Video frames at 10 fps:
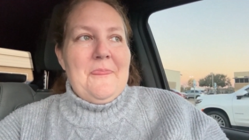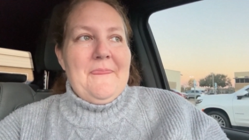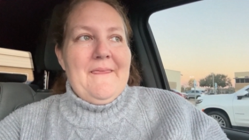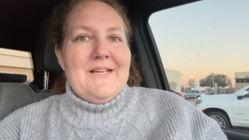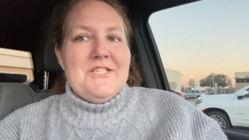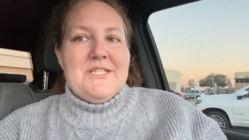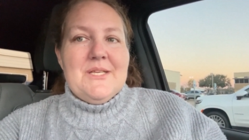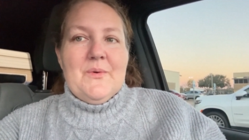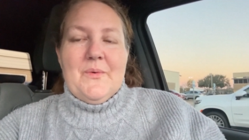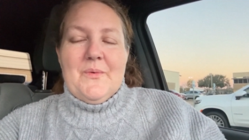And she
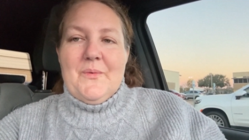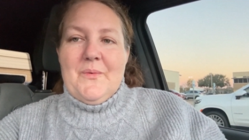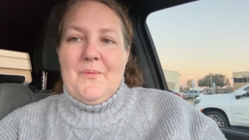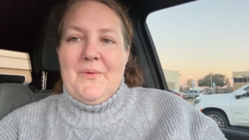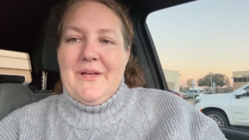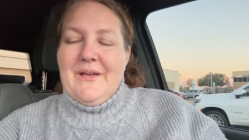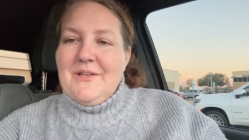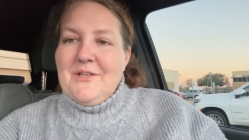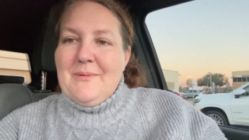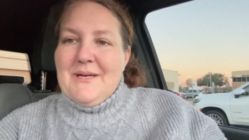said, well, what are you
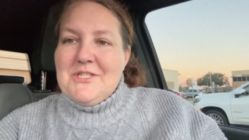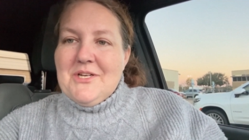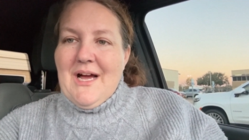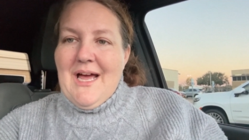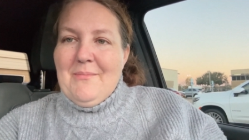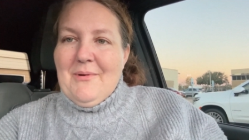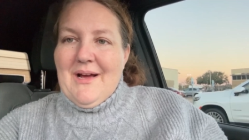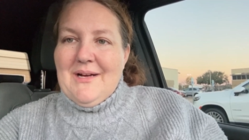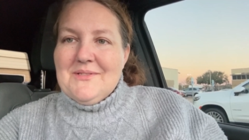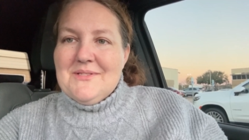going to do about your
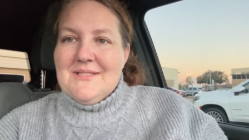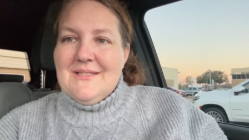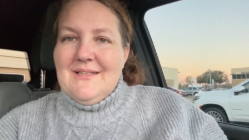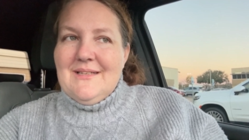eyebrows?